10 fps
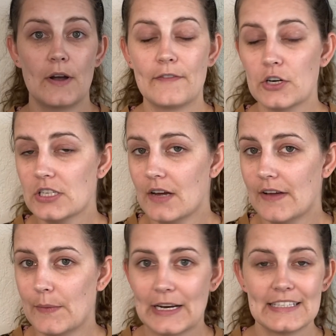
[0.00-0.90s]
first off, I
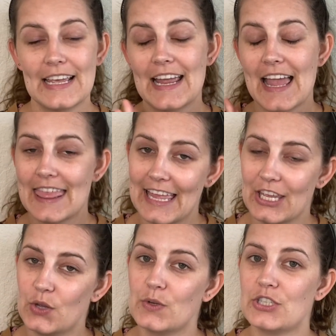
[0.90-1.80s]
want to say thank
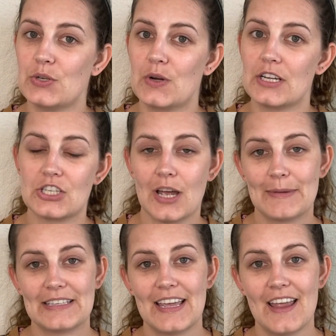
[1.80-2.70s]
you to Shop
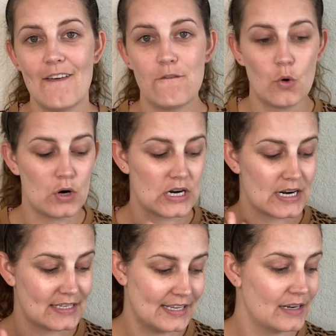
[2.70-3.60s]
Miss A for
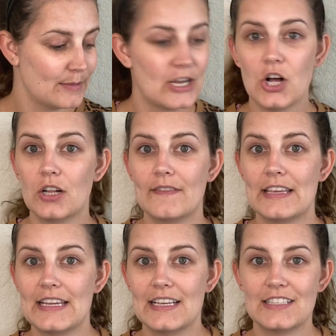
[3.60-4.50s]
sending me all of
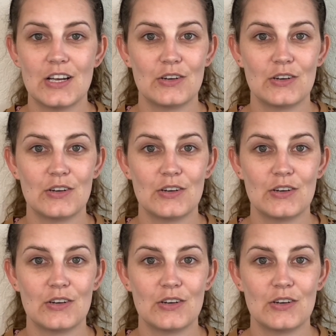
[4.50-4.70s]
these